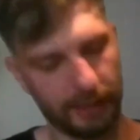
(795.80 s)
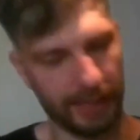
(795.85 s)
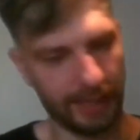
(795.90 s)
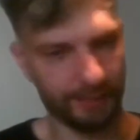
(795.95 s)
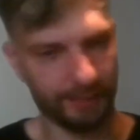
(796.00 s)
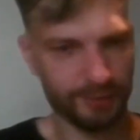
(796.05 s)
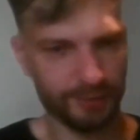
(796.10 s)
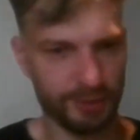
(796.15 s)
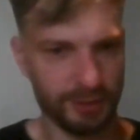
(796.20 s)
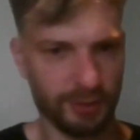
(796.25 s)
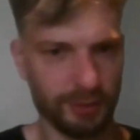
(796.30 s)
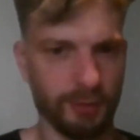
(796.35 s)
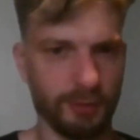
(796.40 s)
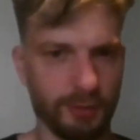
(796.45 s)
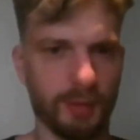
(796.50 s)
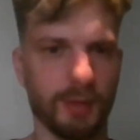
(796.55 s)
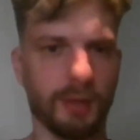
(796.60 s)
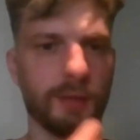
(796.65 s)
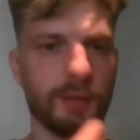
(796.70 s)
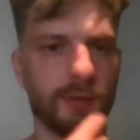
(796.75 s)

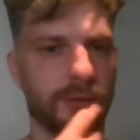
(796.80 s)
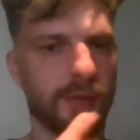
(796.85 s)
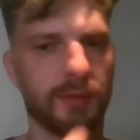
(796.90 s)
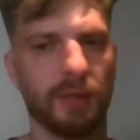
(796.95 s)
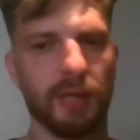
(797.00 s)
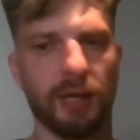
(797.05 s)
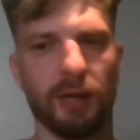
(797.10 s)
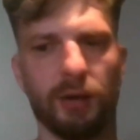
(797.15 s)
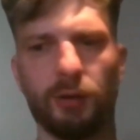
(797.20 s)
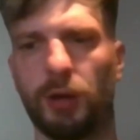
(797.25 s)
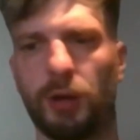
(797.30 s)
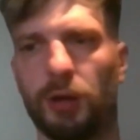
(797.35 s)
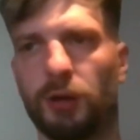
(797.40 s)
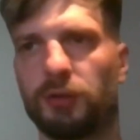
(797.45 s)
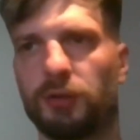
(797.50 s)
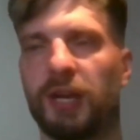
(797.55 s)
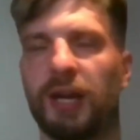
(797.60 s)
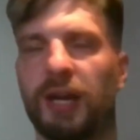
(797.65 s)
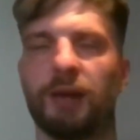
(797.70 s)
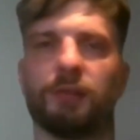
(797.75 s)
absolutely. Yeah, it all
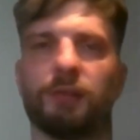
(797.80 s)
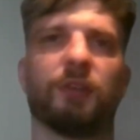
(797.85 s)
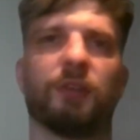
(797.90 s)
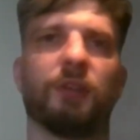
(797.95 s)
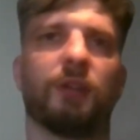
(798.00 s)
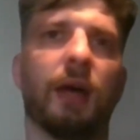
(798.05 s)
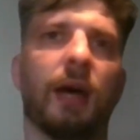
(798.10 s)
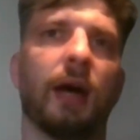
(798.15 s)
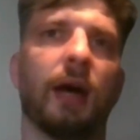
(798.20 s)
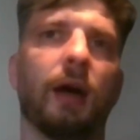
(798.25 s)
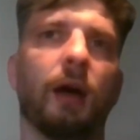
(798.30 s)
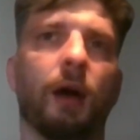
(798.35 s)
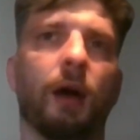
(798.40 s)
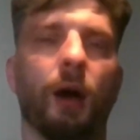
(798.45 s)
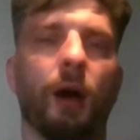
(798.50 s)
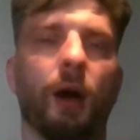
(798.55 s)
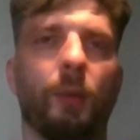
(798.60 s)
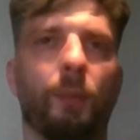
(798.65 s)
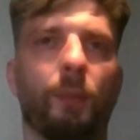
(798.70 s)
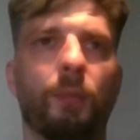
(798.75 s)
goes down to that.
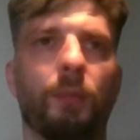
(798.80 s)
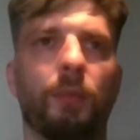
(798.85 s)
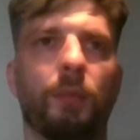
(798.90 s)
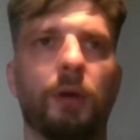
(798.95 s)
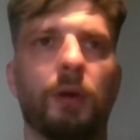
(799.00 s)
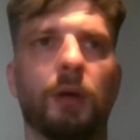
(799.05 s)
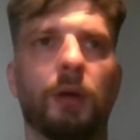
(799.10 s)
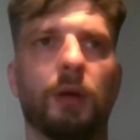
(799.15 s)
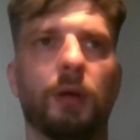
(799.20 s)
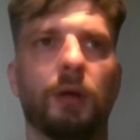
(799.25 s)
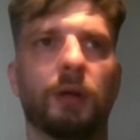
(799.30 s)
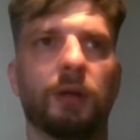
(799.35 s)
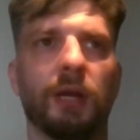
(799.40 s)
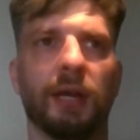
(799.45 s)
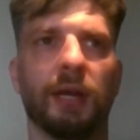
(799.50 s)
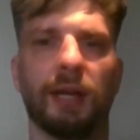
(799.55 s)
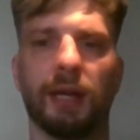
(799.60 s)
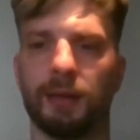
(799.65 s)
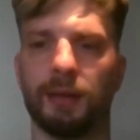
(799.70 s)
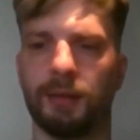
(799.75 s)

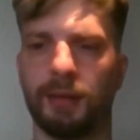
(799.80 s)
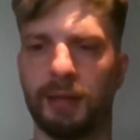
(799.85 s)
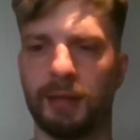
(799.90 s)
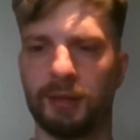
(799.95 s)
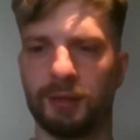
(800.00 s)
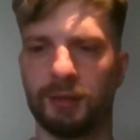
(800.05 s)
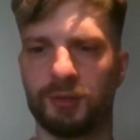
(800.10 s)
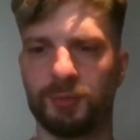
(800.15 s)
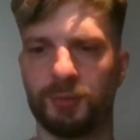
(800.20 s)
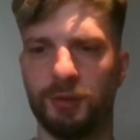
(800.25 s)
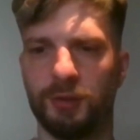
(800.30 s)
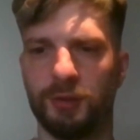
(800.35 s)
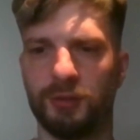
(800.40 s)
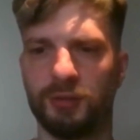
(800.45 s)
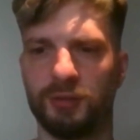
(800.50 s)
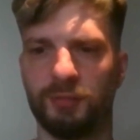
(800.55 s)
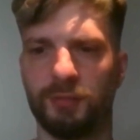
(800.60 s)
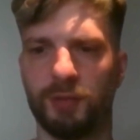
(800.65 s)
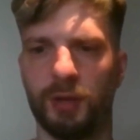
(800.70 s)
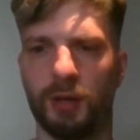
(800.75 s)
Yeah, that
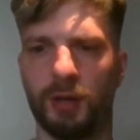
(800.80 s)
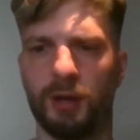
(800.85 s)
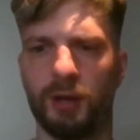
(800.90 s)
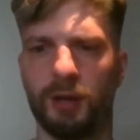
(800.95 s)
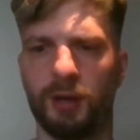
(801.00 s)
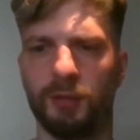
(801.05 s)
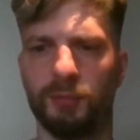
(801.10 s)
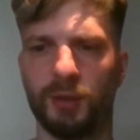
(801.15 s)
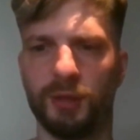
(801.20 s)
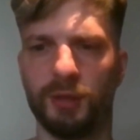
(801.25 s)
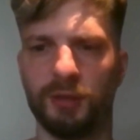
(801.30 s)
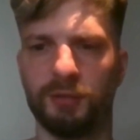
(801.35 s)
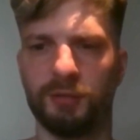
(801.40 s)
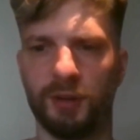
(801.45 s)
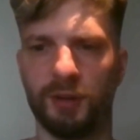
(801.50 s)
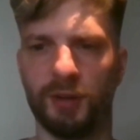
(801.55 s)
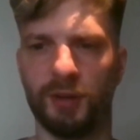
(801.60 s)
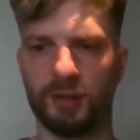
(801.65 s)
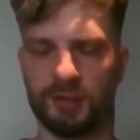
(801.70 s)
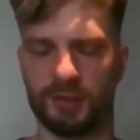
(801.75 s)
experience of learning. When you're
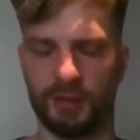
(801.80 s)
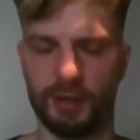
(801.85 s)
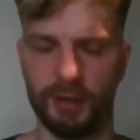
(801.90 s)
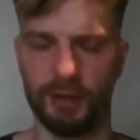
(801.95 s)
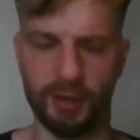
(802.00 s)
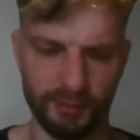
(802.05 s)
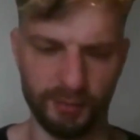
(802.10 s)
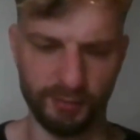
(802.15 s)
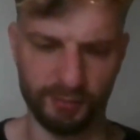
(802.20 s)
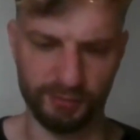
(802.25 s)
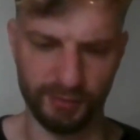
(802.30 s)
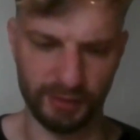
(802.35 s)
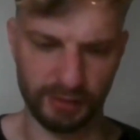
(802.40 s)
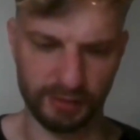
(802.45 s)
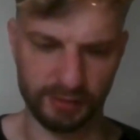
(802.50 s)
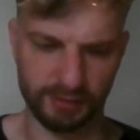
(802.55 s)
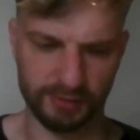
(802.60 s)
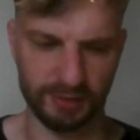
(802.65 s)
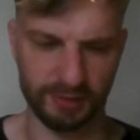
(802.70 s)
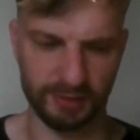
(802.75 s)
first learning
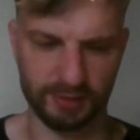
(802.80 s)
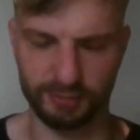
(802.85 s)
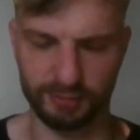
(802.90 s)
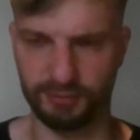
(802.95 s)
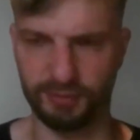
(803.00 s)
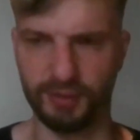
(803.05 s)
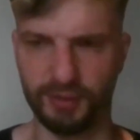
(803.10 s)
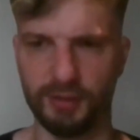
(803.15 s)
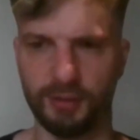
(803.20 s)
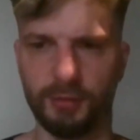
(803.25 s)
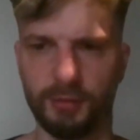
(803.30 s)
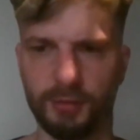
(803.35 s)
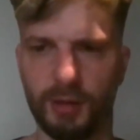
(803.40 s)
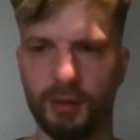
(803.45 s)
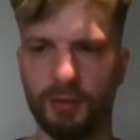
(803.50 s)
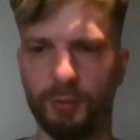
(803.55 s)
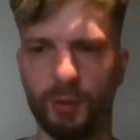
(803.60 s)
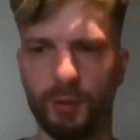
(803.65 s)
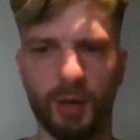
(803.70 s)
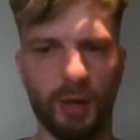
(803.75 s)
things, it can feel
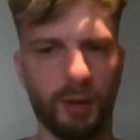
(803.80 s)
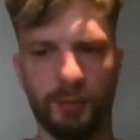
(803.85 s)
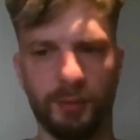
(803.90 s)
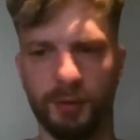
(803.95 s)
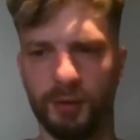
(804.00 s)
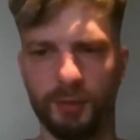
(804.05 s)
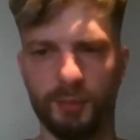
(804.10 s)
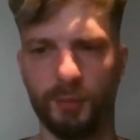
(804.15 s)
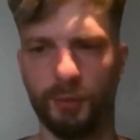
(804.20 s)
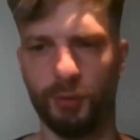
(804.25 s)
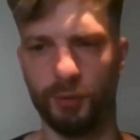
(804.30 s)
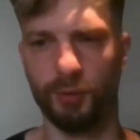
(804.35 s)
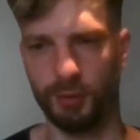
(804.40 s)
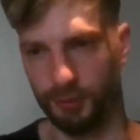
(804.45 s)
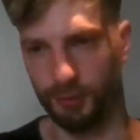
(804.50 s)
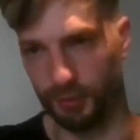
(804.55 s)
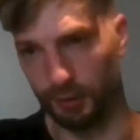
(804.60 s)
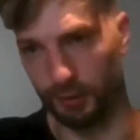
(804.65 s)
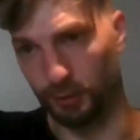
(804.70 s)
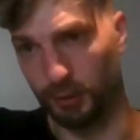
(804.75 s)
overwhelming, and the more you
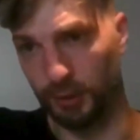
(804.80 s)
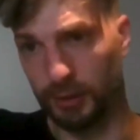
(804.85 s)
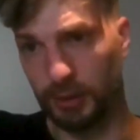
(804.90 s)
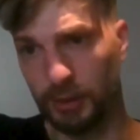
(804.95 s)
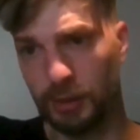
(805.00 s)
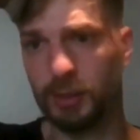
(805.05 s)
do it,